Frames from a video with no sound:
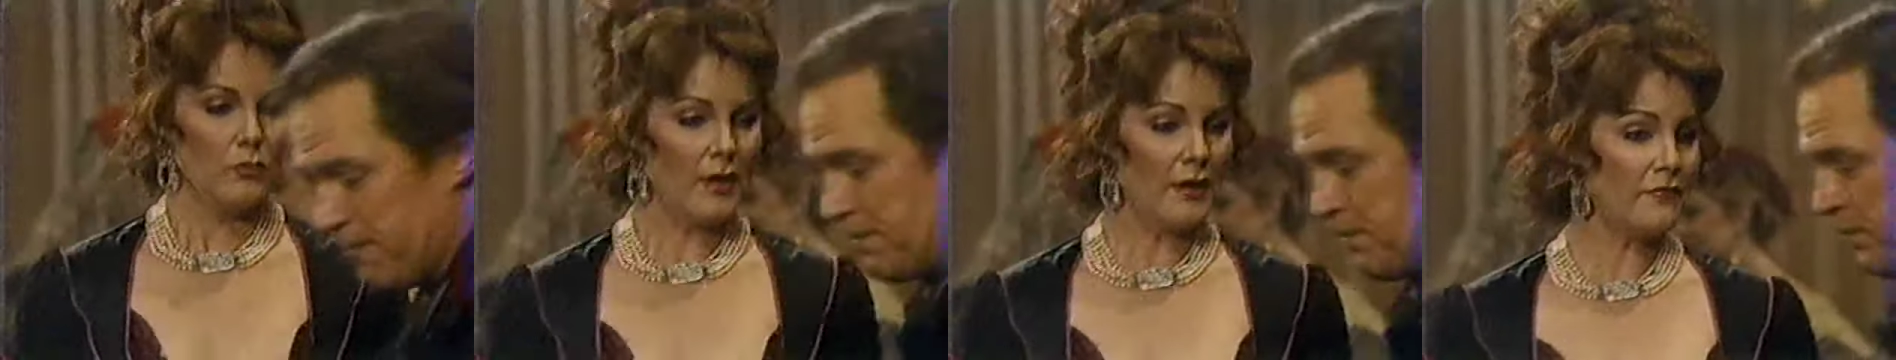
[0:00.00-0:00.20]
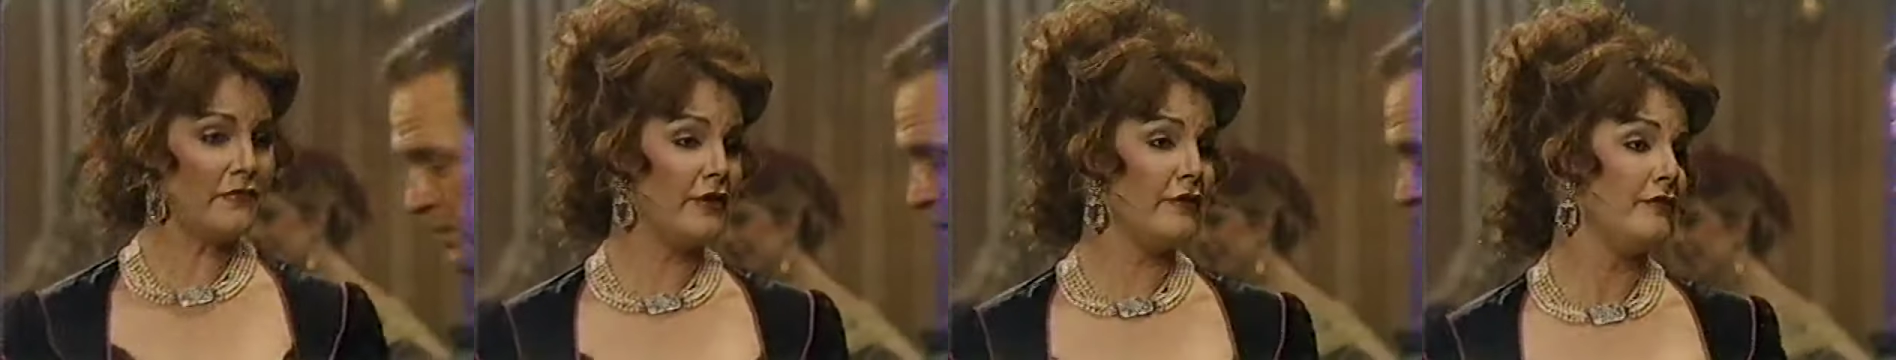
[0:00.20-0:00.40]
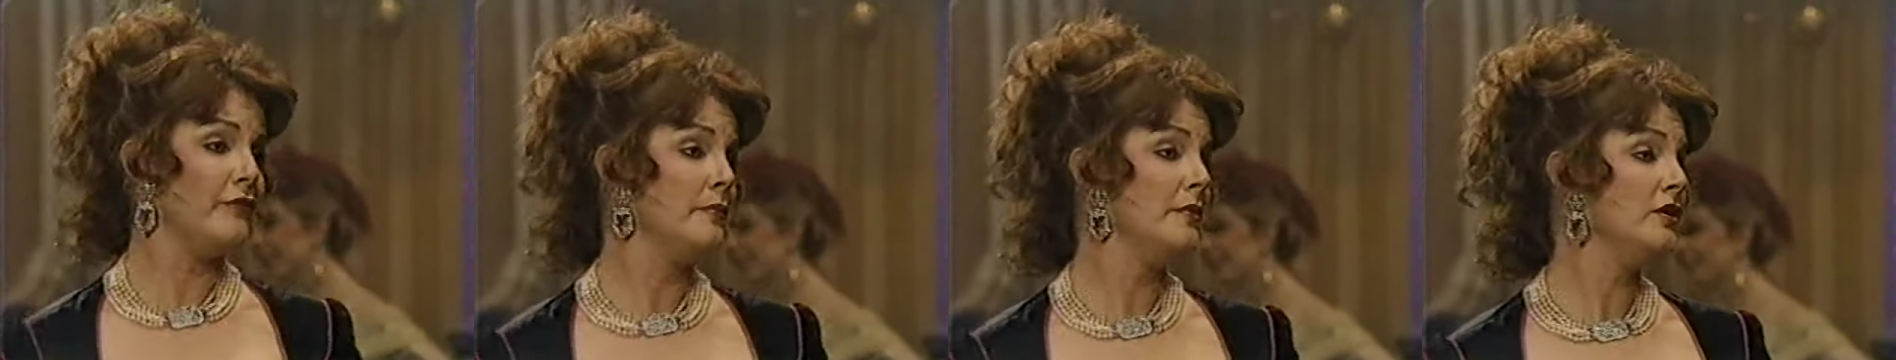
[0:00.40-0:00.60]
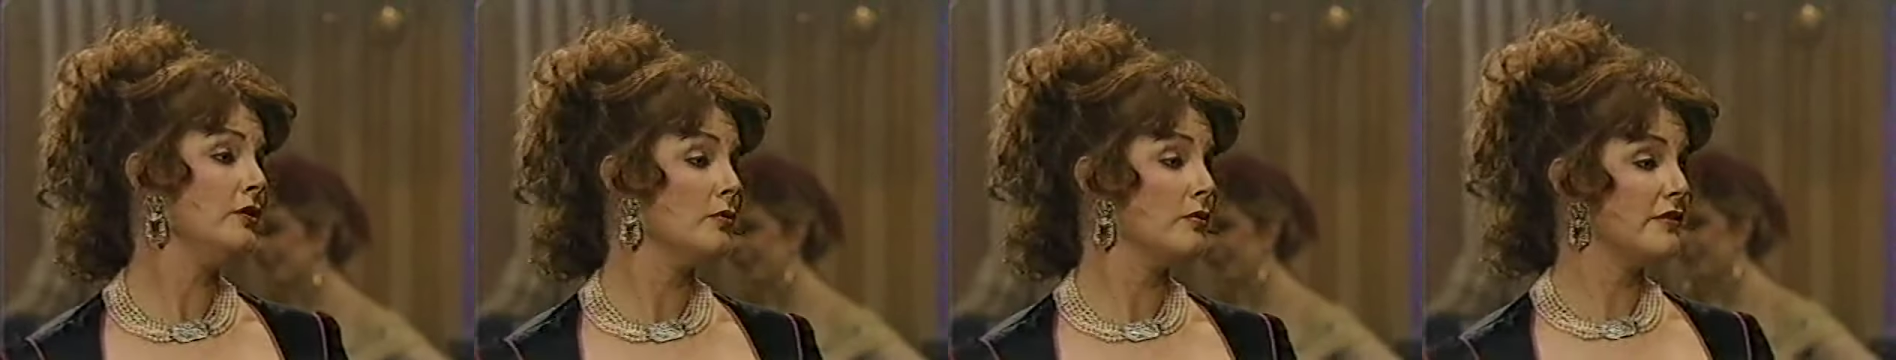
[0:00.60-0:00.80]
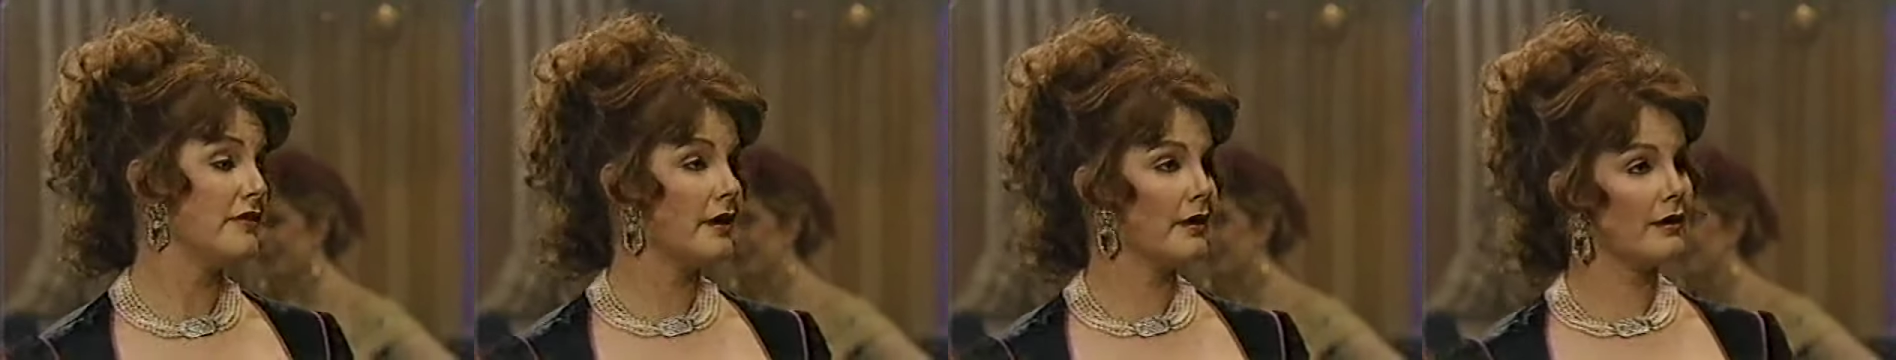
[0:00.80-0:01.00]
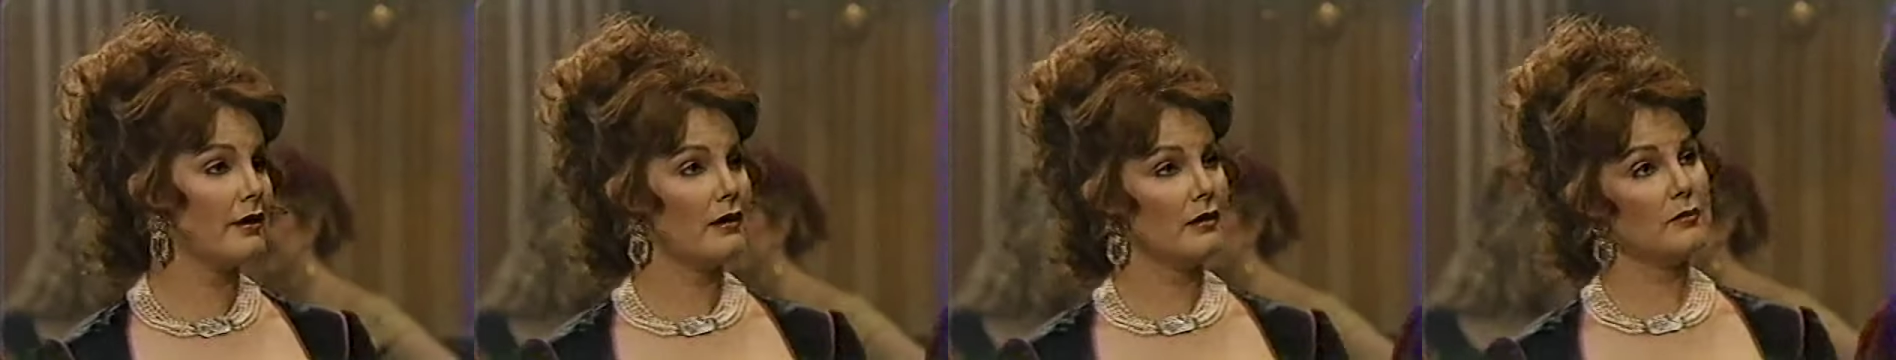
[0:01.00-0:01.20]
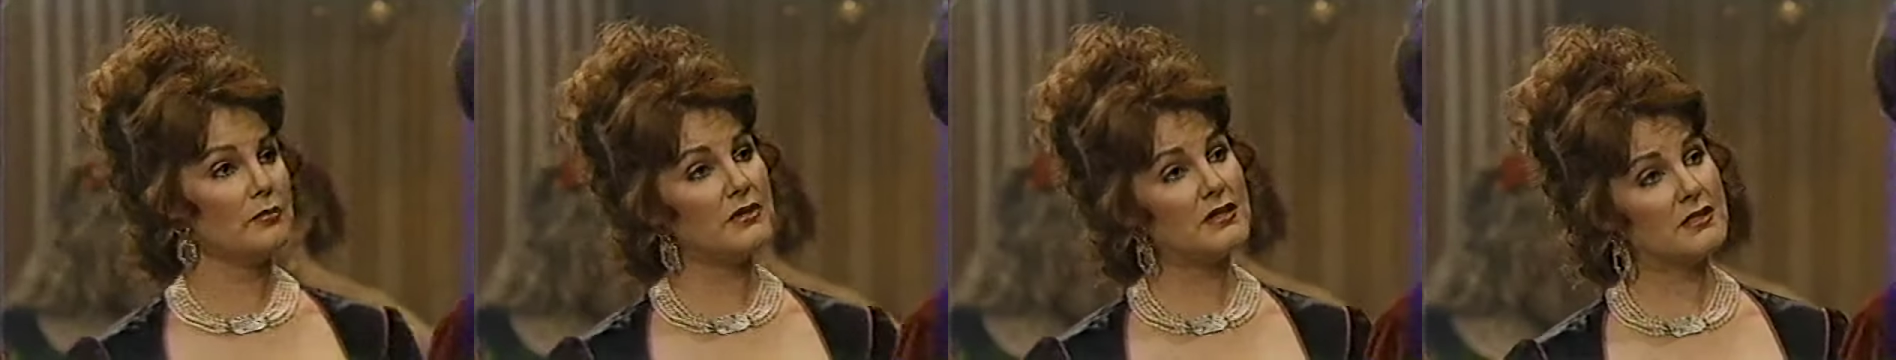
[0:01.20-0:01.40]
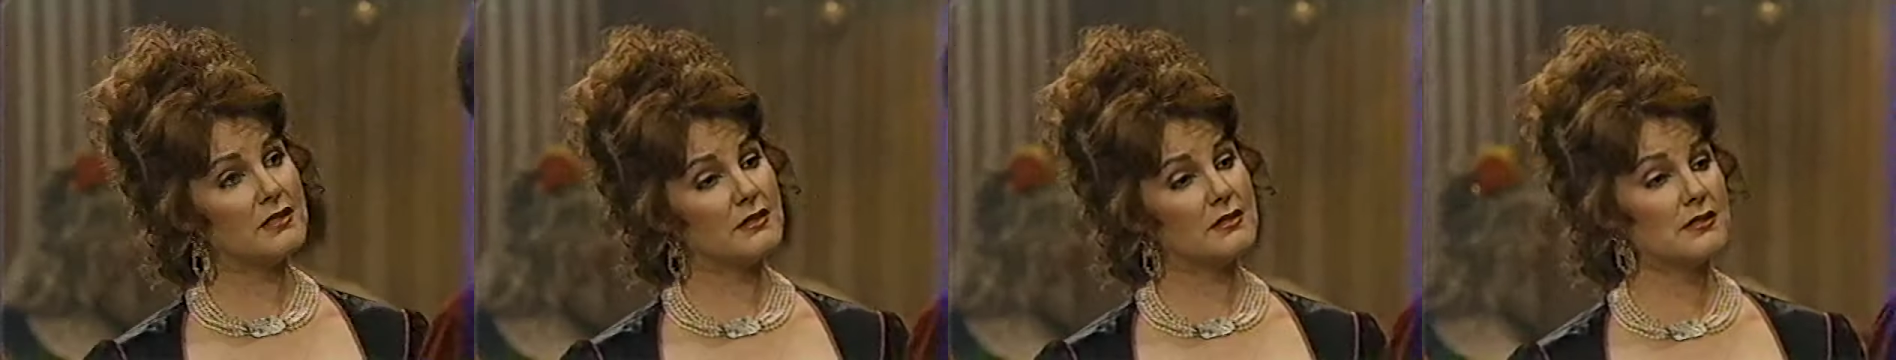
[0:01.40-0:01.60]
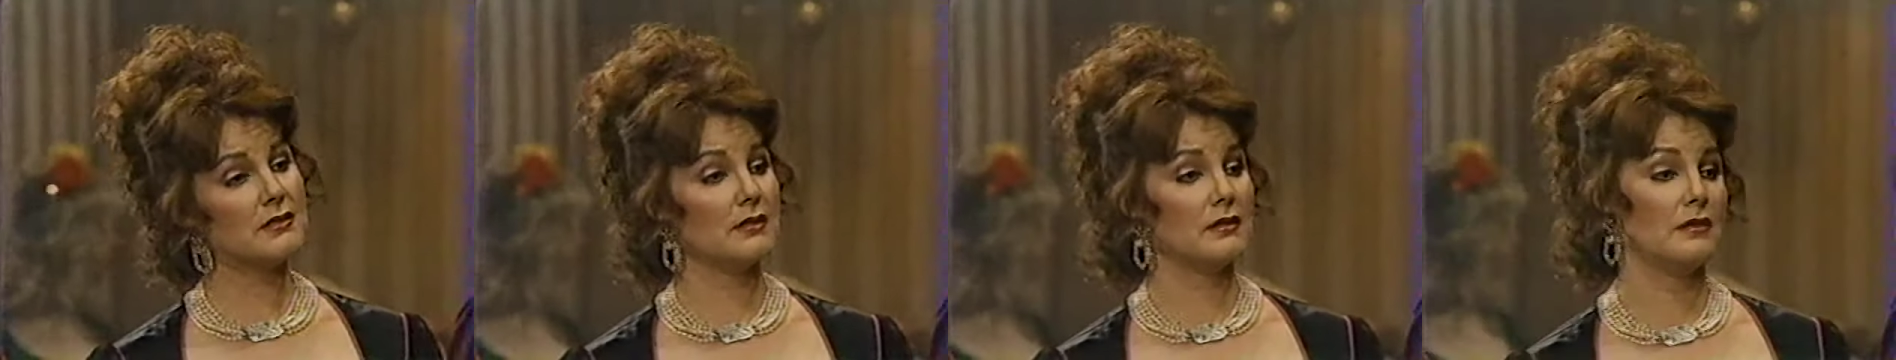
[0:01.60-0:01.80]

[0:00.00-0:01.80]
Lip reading: Well, I'm very familiar with that kind of business,